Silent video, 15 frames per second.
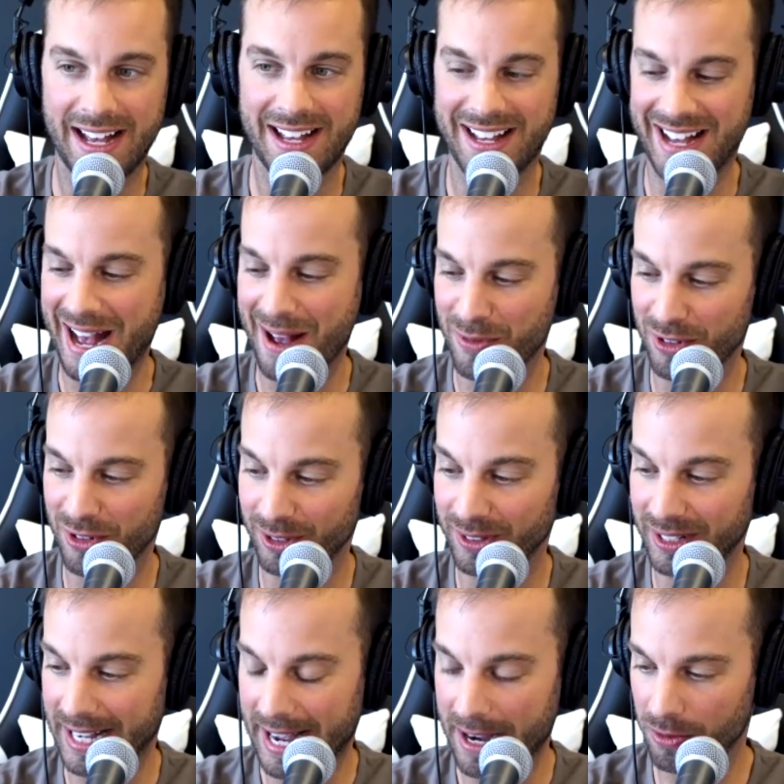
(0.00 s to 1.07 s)

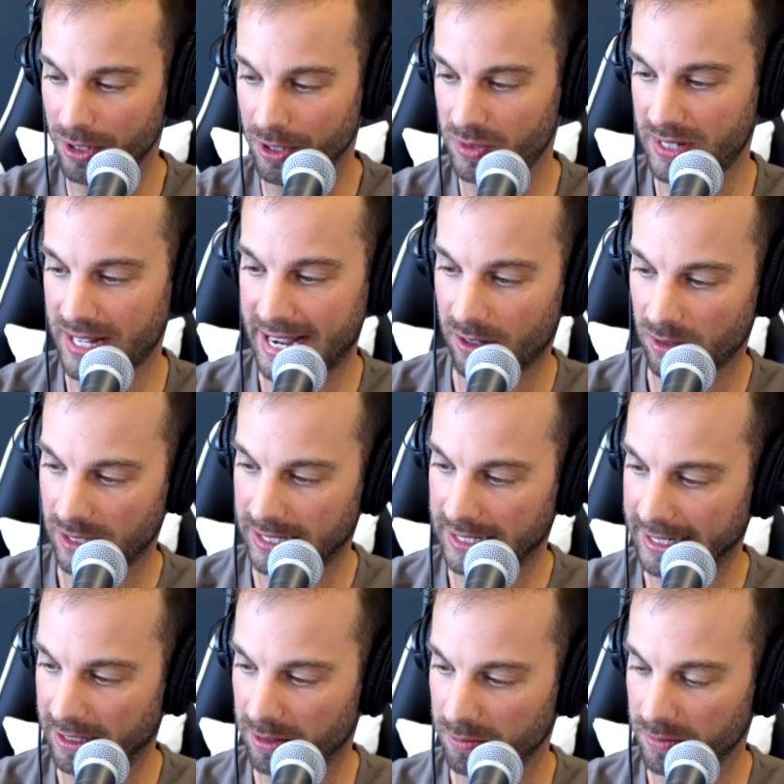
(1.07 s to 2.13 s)
Absolutely. I wrote down,
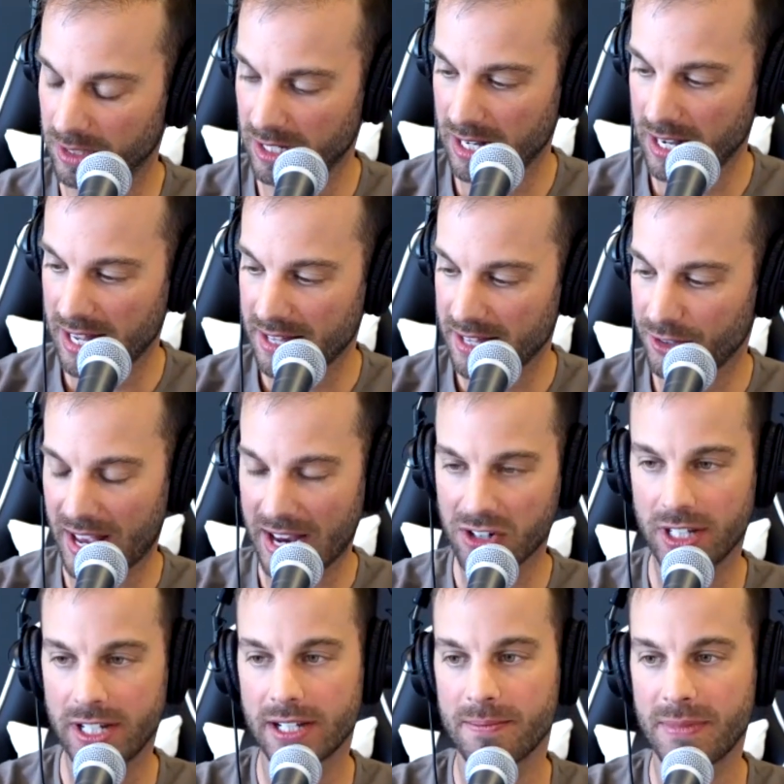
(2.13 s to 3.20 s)
um, there's
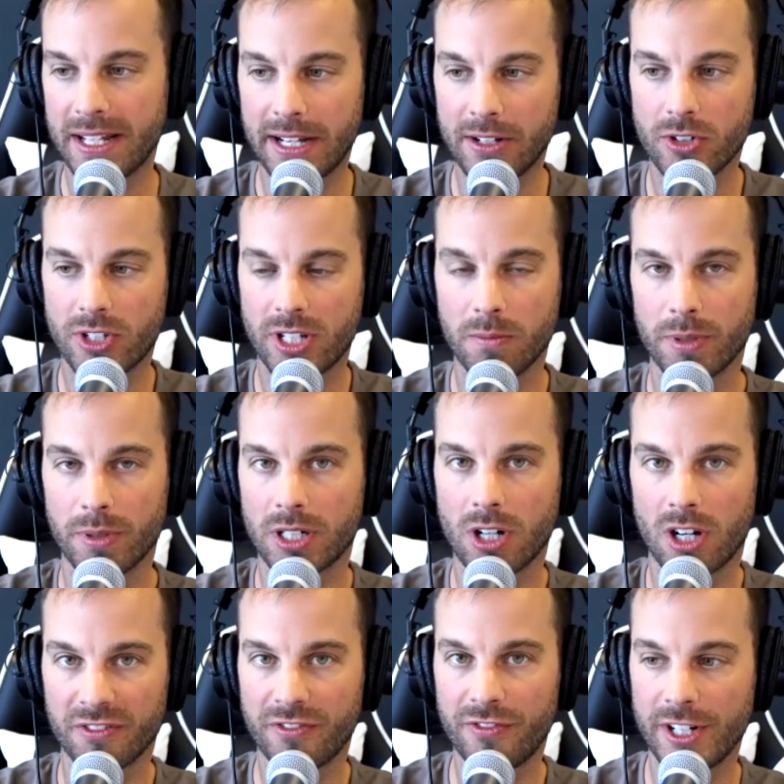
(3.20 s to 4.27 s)
actually a, an interesting book
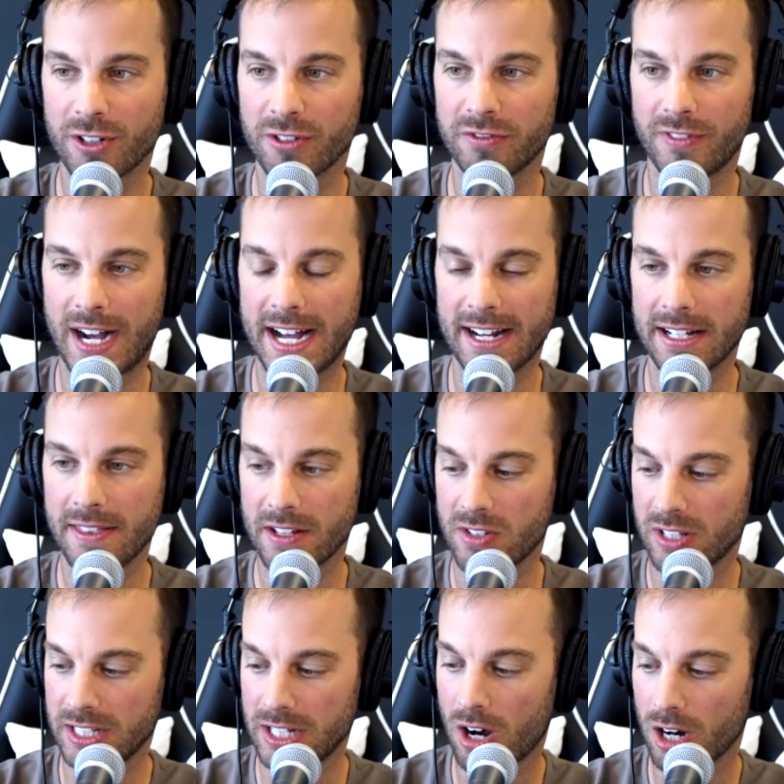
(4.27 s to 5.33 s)
called Fearvana that's
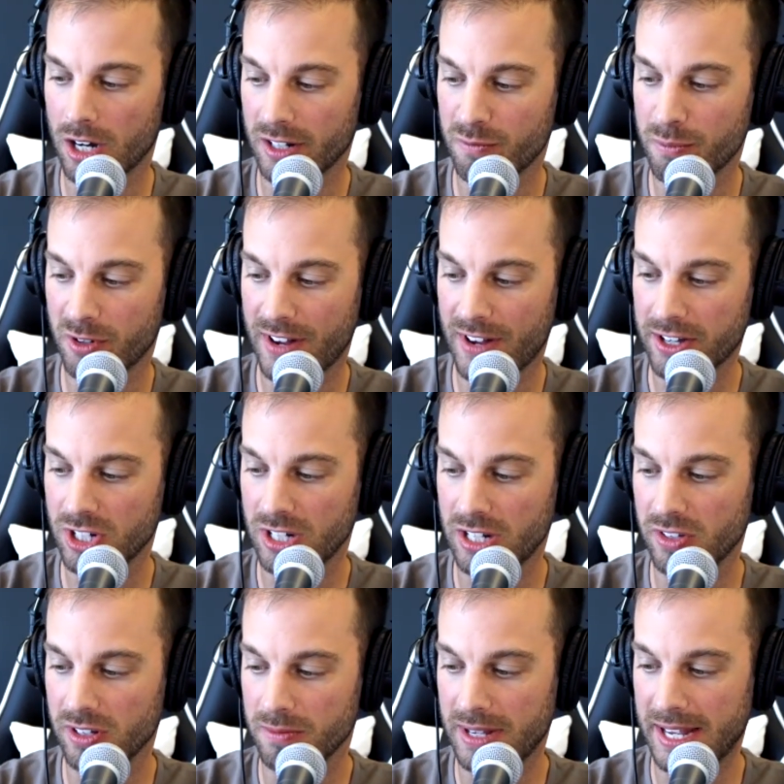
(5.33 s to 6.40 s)
on the art of
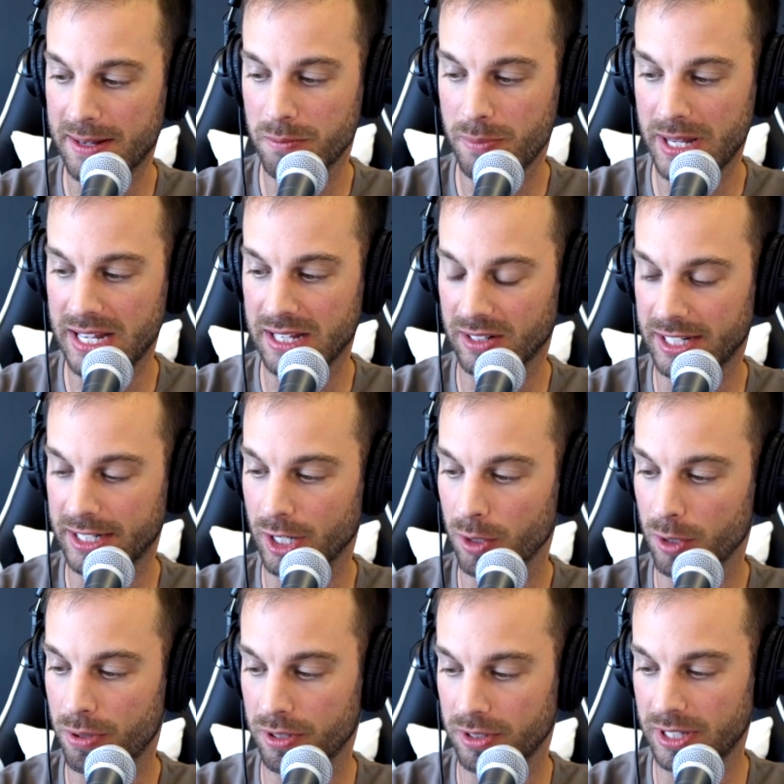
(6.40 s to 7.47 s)
perfectionism and being like,
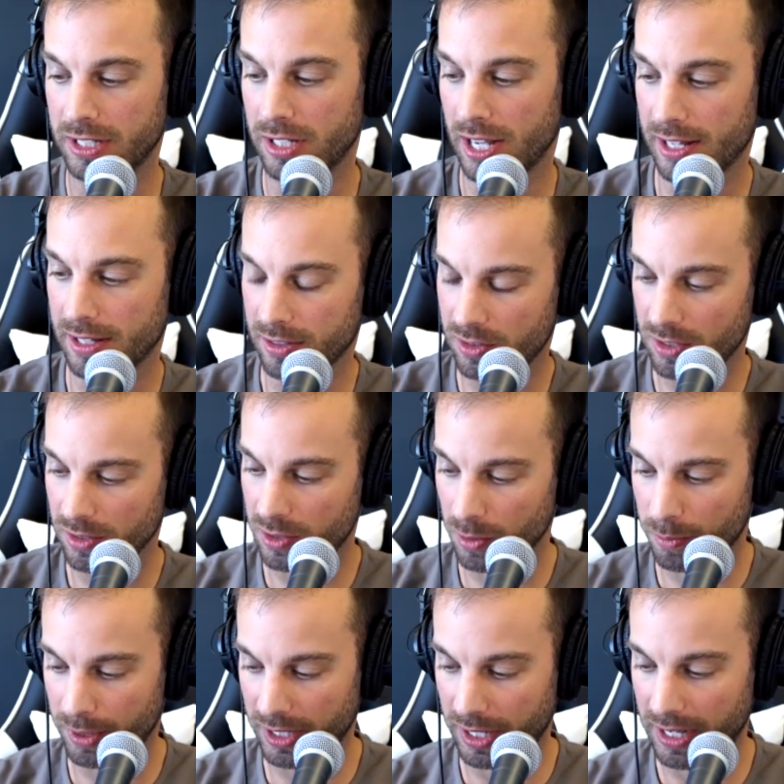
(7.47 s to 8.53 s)
like to, to
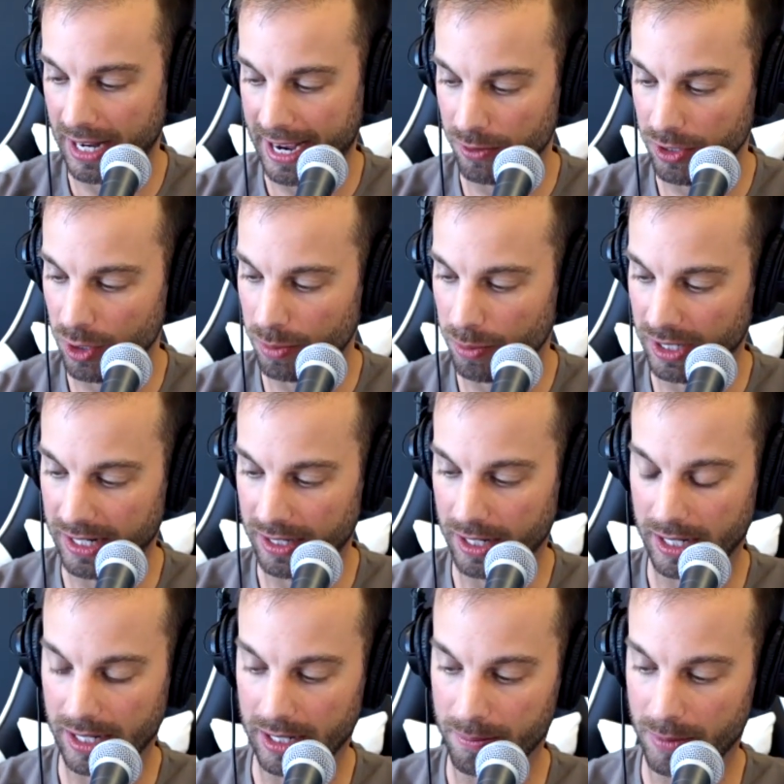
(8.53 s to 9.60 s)
put it, how you put it,
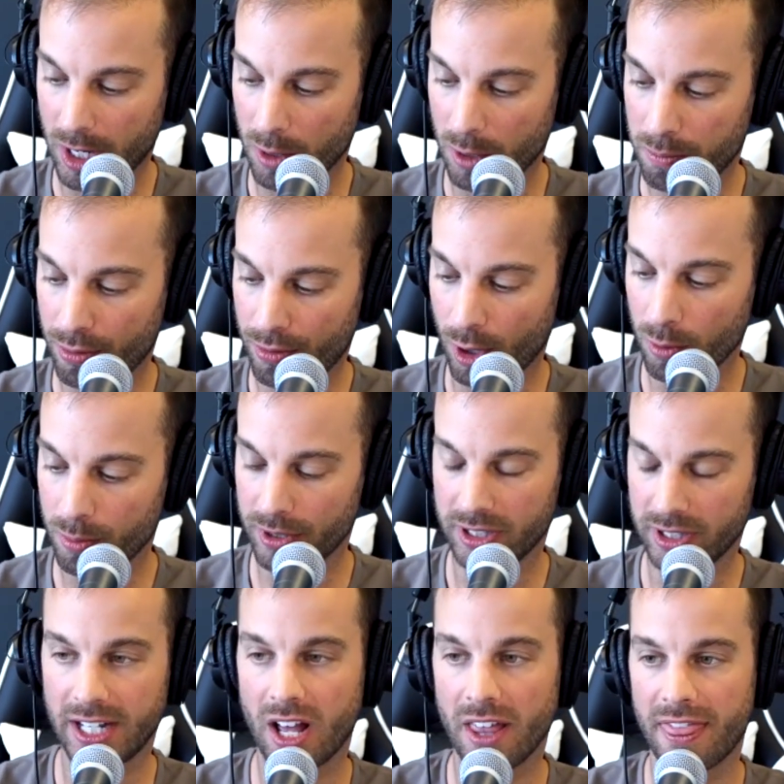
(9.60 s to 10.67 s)
um,
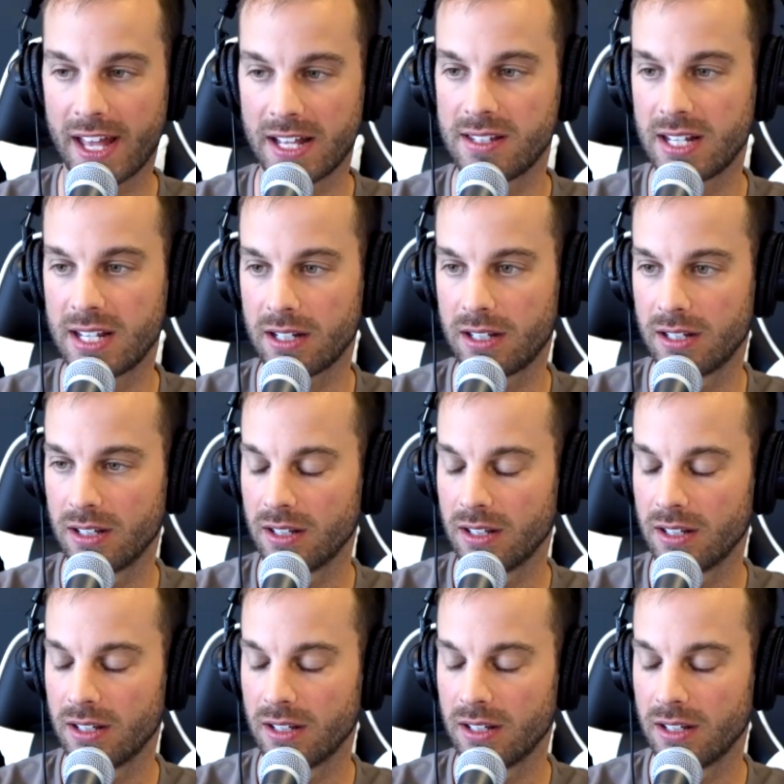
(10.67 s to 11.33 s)
appropriately authentic.